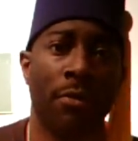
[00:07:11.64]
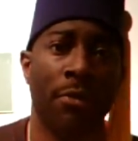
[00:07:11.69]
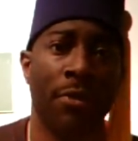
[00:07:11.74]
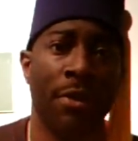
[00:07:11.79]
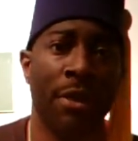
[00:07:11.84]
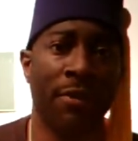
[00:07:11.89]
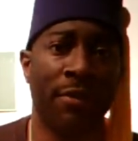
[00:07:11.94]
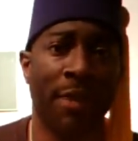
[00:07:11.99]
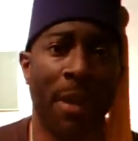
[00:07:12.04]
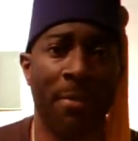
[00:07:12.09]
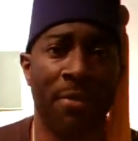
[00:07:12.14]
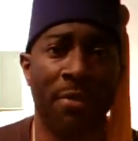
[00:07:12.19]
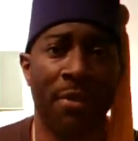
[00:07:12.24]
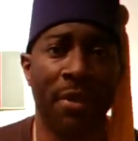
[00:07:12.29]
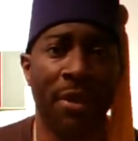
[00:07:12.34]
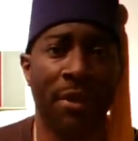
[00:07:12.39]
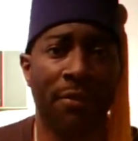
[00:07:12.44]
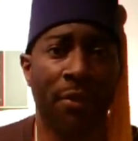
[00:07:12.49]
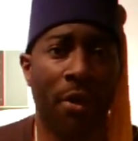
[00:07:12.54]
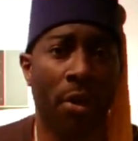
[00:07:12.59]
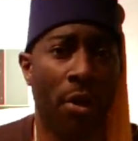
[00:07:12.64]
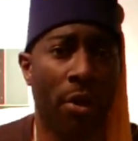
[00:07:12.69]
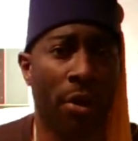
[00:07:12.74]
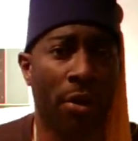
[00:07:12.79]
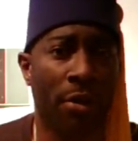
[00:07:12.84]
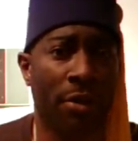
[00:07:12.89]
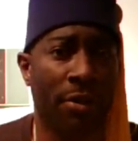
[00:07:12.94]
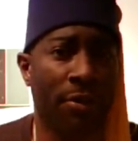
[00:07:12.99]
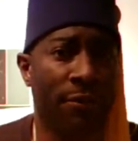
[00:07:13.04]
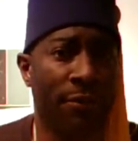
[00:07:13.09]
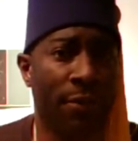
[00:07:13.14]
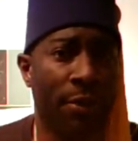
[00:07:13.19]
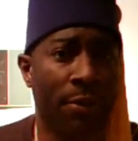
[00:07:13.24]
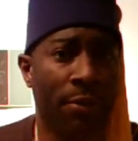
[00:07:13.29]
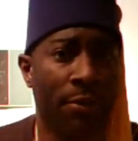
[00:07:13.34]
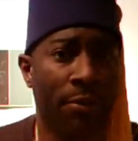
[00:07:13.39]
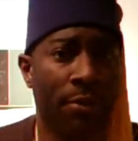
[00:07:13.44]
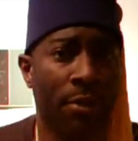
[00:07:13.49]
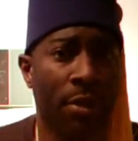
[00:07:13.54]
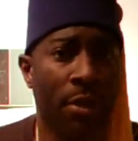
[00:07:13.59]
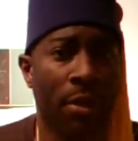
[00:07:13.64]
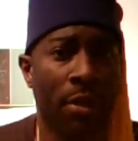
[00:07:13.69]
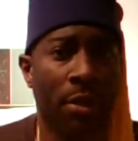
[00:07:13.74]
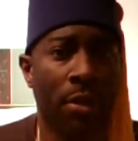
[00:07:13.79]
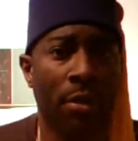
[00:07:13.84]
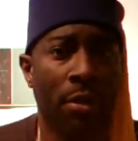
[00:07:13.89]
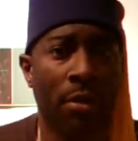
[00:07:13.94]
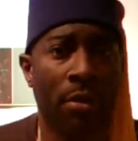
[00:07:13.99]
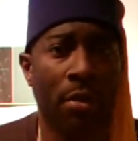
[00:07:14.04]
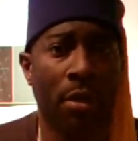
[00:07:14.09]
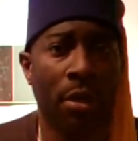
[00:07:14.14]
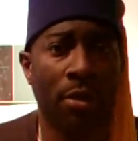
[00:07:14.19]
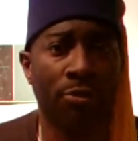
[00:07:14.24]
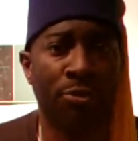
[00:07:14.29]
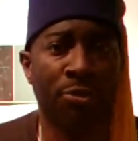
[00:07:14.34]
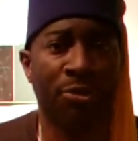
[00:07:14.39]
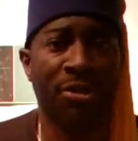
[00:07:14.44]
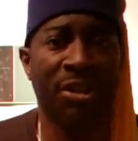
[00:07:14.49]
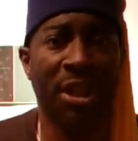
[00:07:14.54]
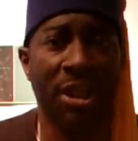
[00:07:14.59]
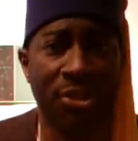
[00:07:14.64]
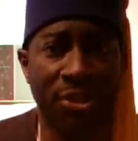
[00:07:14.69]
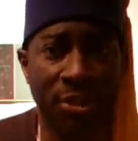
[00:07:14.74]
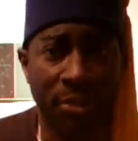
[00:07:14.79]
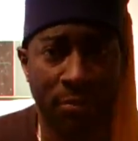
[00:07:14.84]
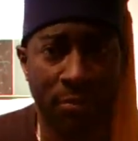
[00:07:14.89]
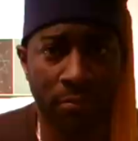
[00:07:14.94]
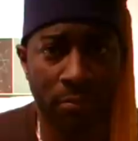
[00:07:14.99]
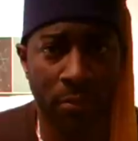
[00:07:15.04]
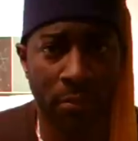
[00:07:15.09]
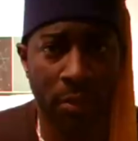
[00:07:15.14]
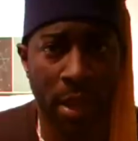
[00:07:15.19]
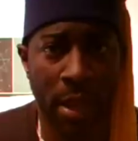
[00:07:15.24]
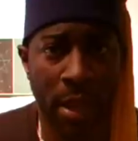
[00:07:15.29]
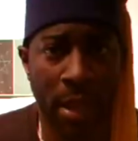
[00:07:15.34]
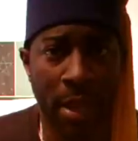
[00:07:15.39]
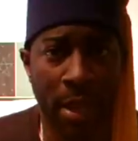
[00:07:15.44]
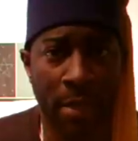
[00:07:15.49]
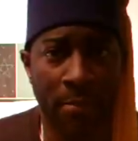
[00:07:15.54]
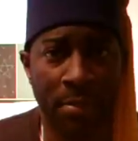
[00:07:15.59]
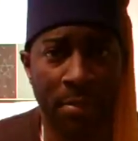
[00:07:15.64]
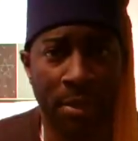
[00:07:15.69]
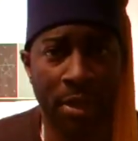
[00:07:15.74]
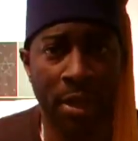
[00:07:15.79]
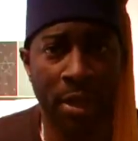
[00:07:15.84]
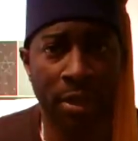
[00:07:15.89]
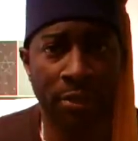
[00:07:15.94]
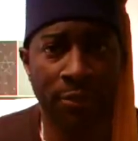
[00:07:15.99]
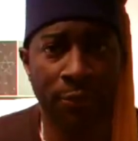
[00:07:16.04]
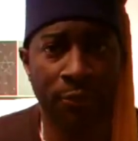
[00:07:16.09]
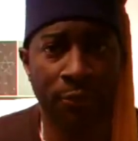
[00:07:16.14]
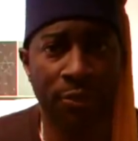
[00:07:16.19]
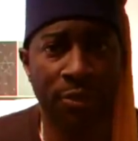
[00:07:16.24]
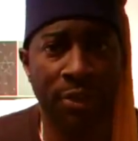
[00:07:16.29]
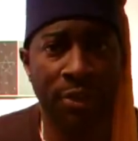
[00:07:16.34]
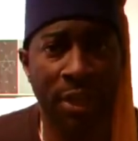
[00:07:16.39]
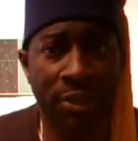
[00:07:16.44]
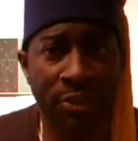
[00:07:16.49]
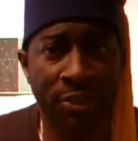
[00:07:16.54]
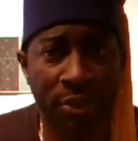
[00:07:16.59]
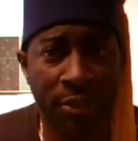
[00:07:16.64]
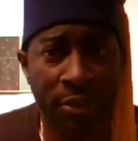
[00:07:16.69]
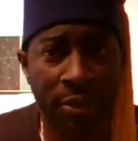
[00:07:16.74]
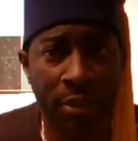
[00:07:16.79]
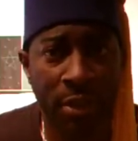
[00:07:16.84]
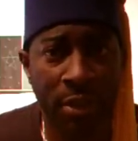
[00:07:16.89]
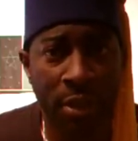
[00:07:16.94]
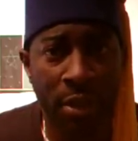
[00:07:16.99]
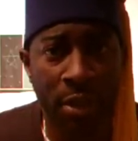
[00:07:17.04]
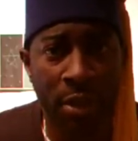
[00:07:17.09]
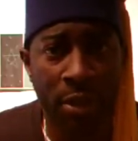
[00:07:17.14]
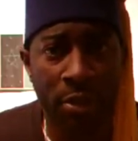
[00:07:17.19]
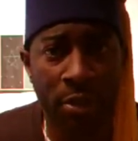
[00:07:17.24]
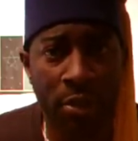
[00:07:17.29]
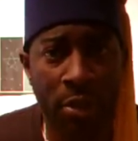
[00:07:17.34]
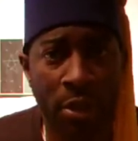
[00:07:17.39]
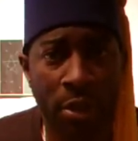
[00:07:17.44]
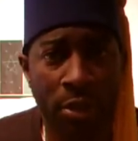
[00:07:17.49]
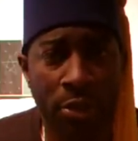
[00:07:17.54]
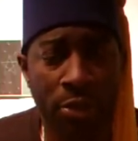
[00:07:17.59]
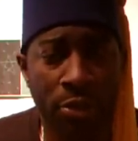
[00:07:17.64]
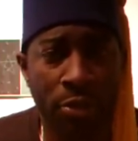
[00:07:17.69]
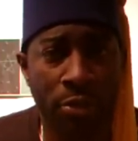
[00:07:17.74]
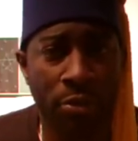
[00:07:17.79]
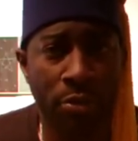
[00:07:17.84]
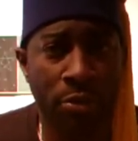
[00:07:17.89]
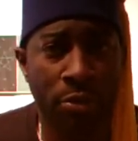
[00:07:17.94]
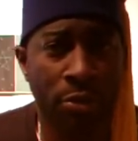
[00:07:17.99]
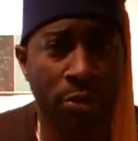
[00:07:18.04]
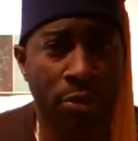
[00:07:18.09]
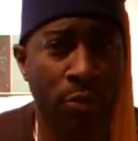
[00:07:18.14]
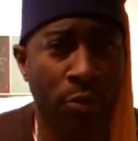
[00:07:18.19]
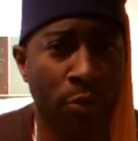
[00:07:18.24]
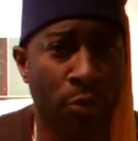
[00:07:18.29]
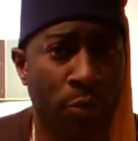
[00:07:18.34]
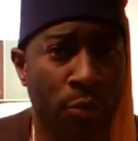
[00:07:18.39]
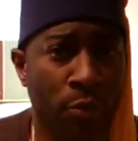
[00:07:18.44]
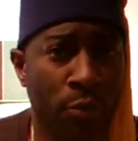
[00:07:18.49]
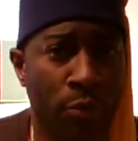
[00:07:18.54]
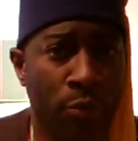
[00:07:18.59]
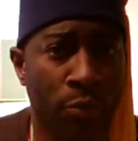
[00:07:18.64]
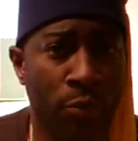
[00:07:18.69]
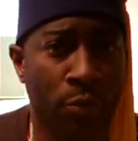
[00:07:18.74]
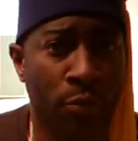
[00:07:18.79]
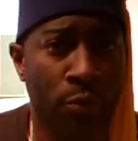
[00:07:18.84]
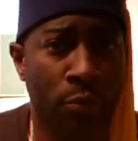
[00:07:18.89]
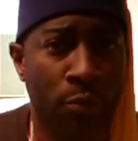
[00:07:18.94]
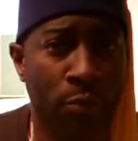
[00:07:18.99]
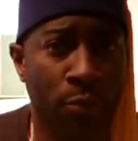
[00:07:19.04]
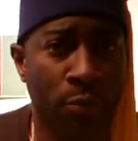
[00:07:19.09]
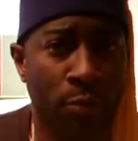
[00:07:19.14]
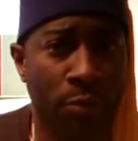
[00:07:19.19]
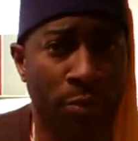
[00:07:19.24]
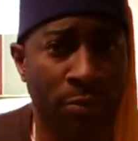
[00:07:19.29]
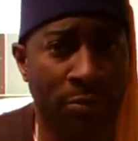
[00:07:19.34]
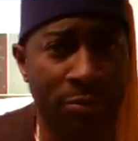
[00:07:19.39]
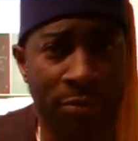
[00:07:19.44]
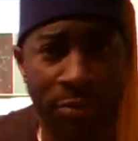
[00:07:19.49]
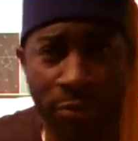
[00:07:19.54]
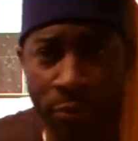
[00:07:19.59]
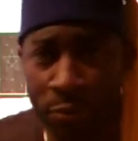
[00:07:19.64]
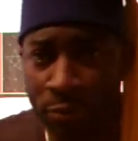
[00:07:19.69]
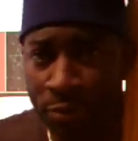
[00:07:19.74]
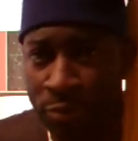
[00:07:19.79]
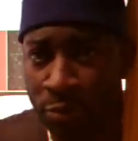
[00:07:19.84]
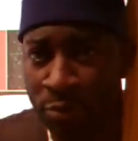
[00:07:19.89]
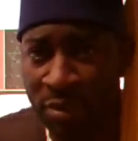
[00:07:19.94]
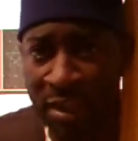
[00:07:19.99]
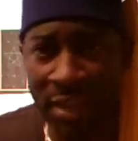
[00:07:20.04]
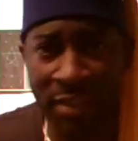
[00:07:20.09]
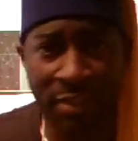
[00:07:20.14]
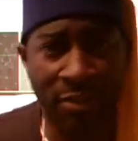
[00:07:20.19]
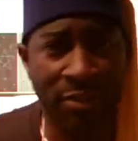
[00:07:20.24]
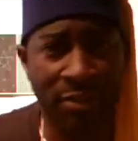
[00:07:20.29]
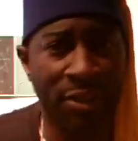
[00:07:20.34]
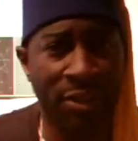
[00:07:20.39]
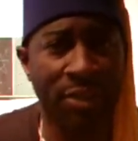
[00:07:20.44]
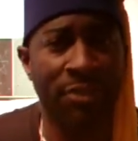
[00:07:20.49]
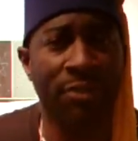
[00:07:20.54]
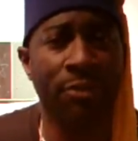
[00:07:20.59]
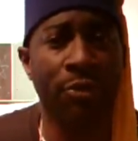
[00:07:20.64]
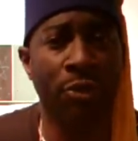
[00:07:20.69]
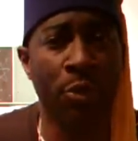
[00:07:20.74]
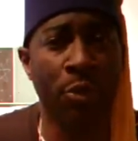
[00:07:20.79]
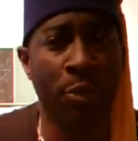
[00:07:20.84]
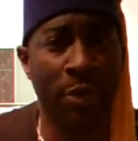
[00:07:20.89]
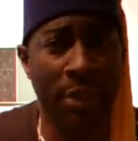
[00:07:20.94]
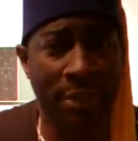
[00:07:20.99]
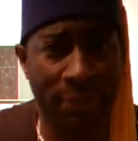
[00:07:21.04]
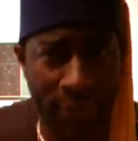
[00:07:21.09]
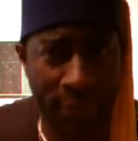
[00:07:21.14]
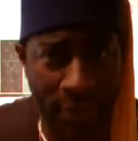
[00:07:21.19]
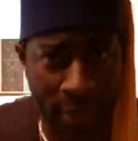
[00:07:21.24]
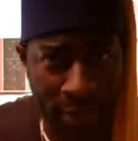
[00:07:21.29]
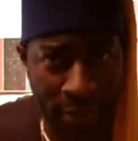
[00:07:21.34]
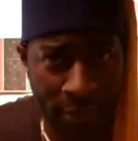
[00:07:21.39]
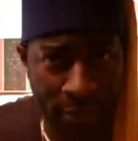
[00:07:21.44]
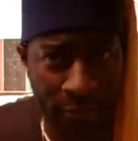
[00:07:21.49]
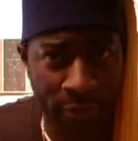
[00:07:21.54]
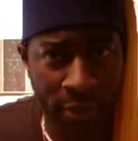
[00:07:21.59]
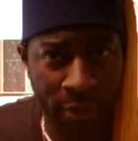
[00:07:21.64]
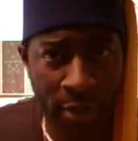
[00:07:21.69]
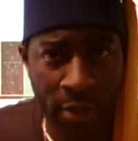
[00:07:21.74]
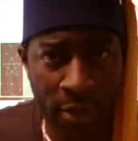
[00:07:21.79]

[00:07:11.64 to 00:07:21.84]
these type of things are considered tradition. And because of tradition, you tend to just do these things